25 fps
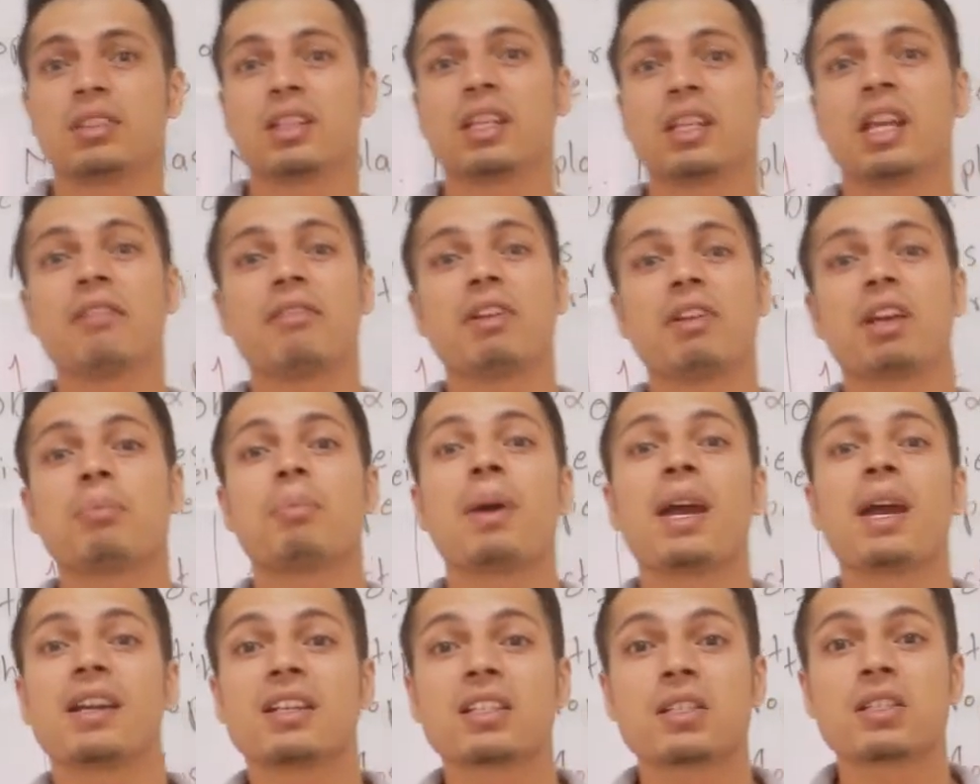giving
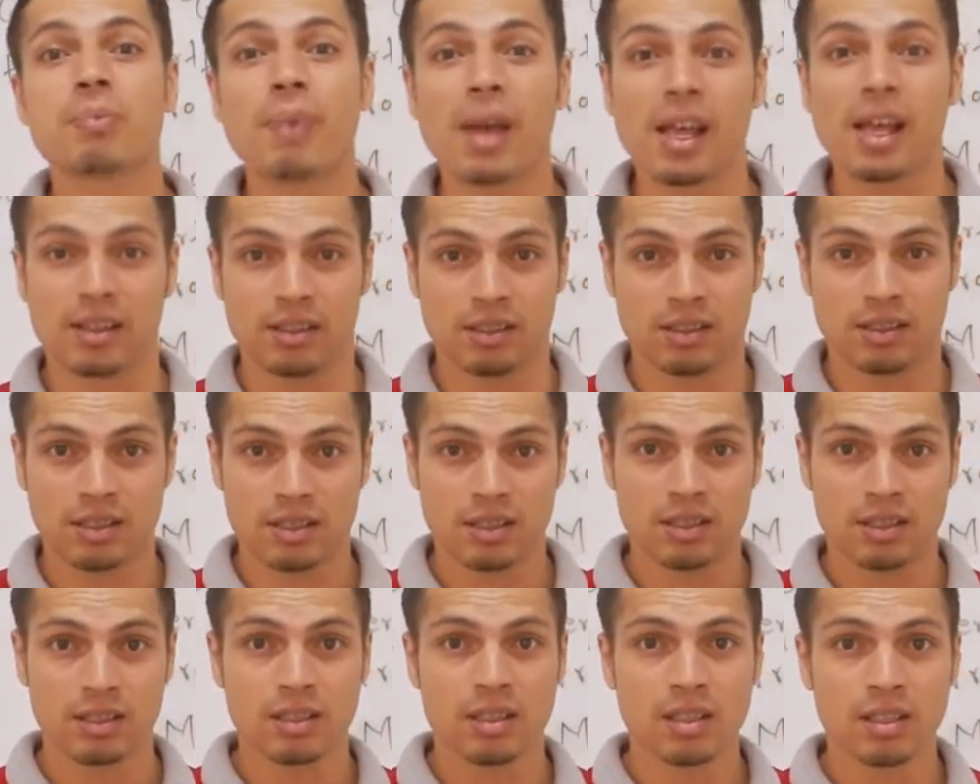bad
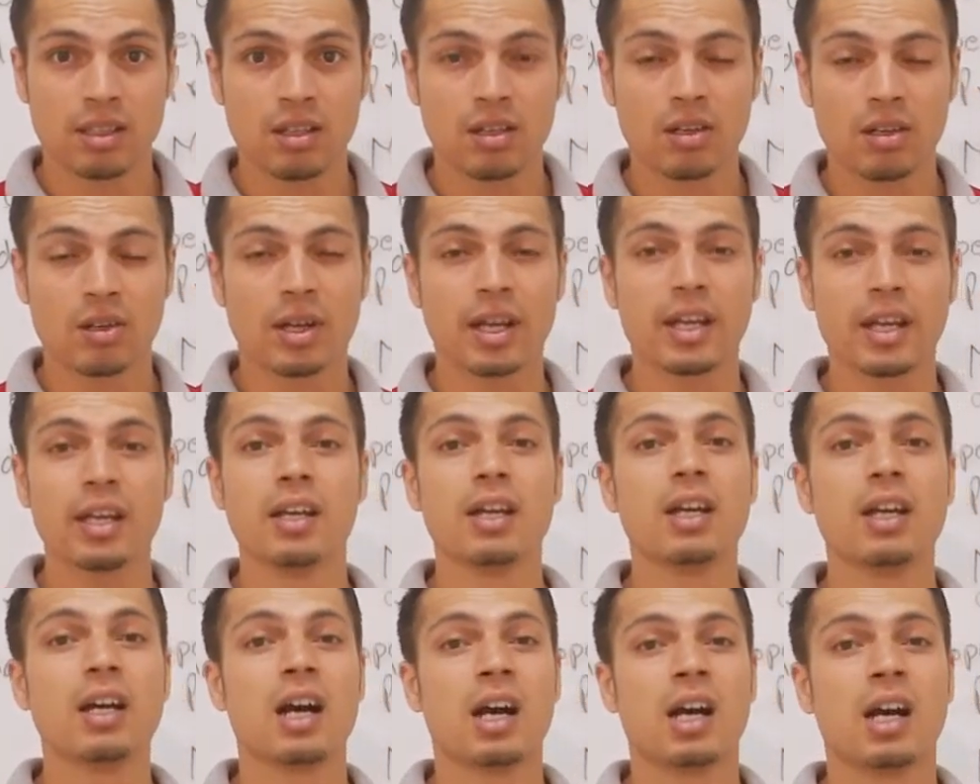smells. Okay,
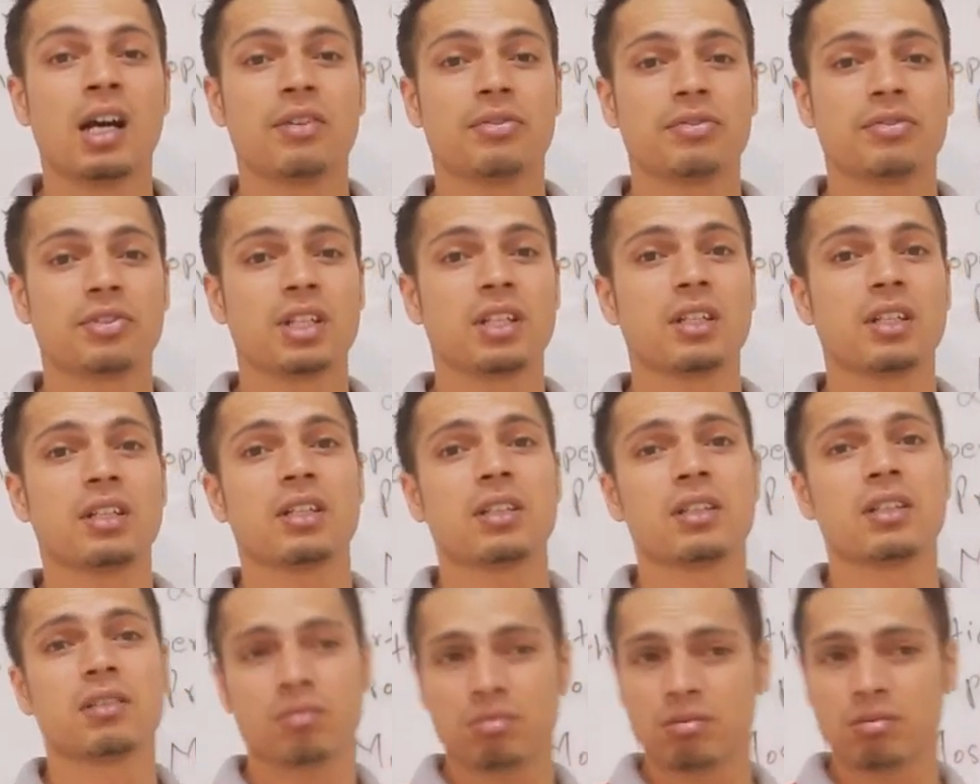
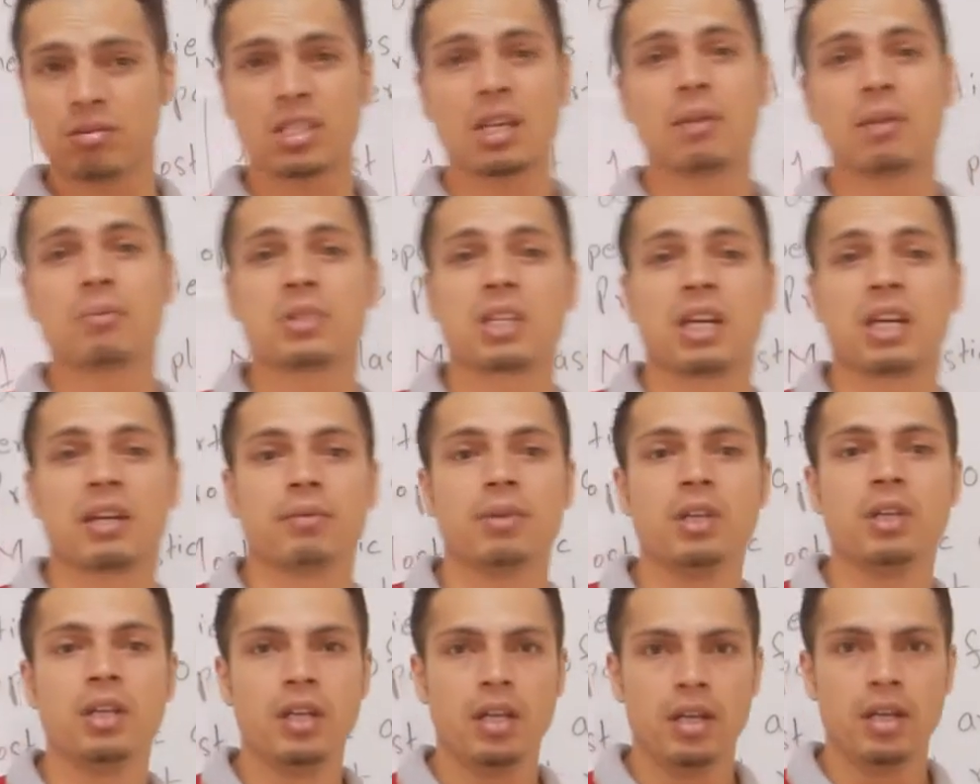after some
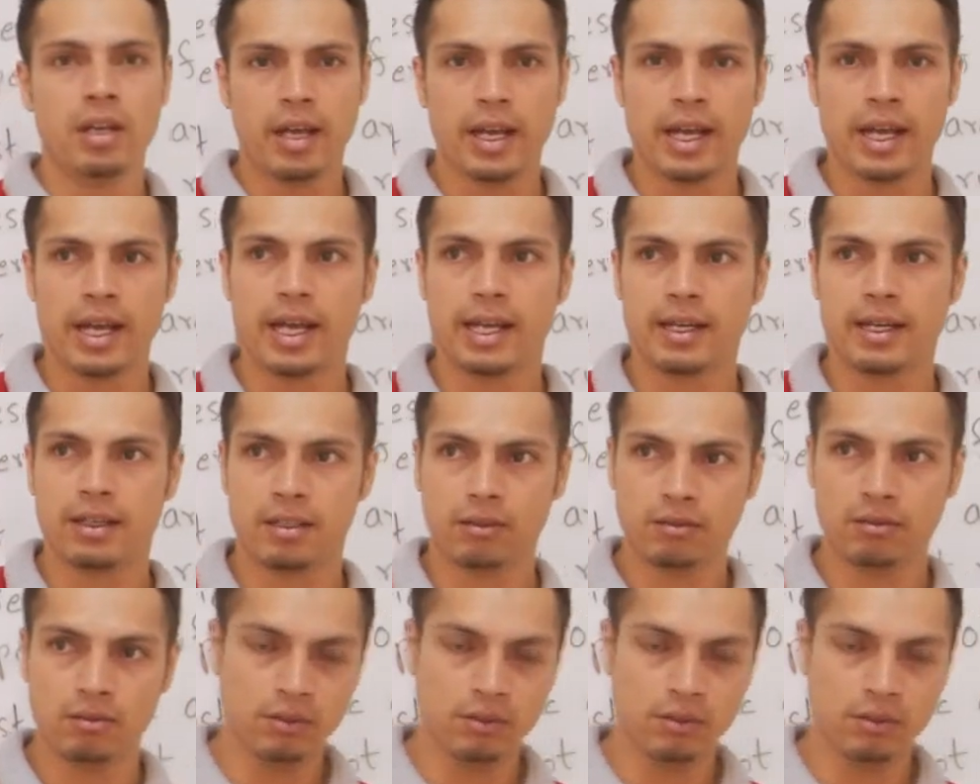time. And